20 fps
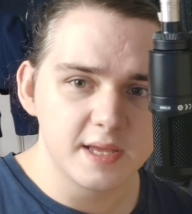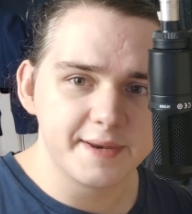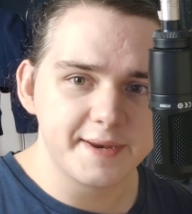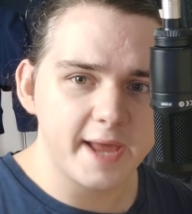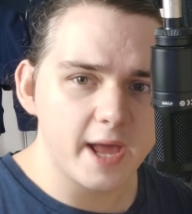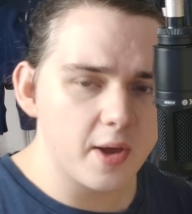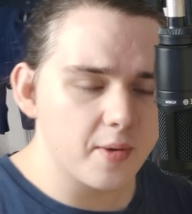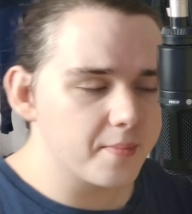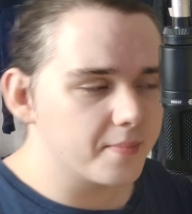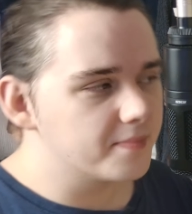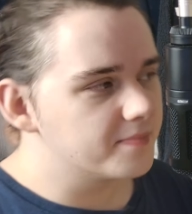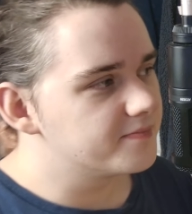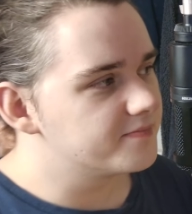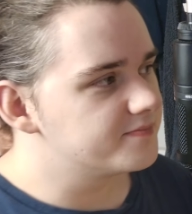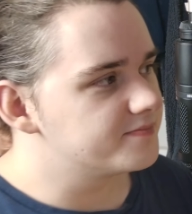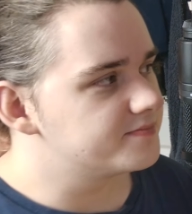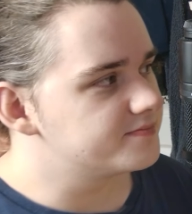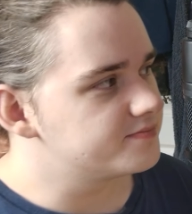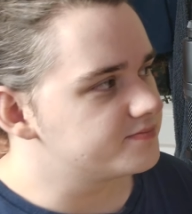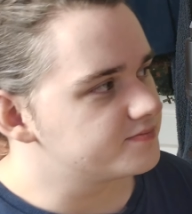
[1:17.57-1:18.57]
Now,
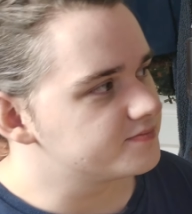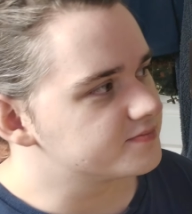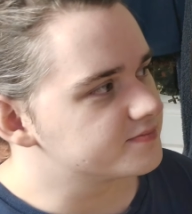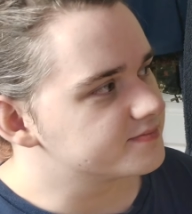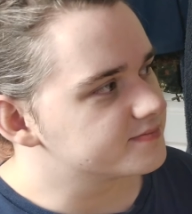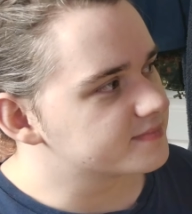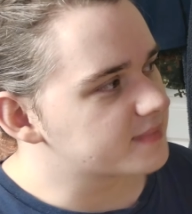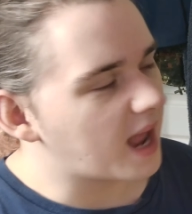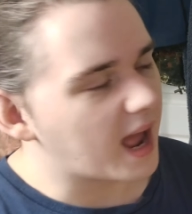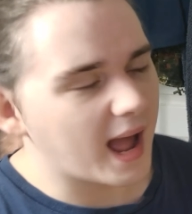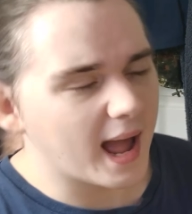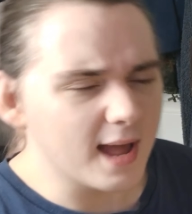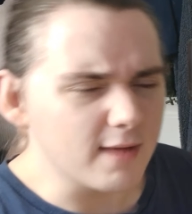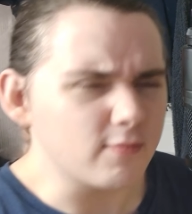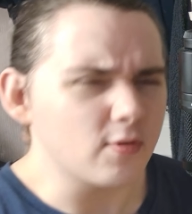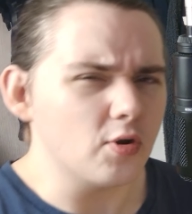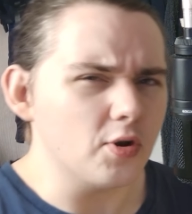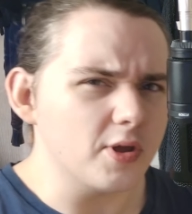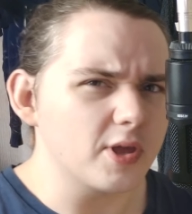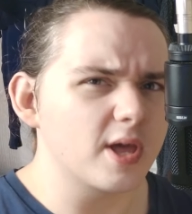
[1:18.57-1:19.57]
I've
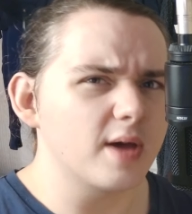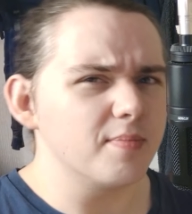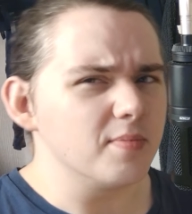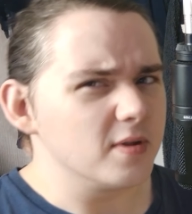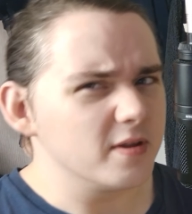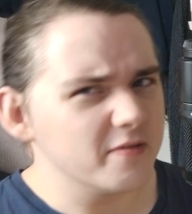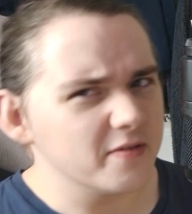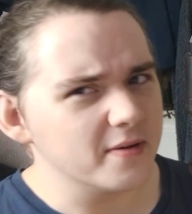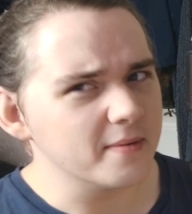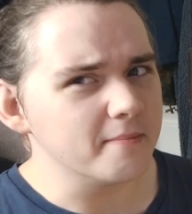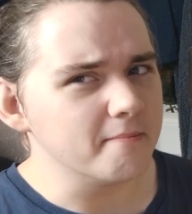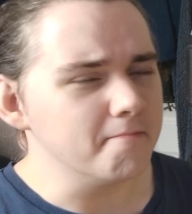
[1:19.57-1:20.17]
got a couple of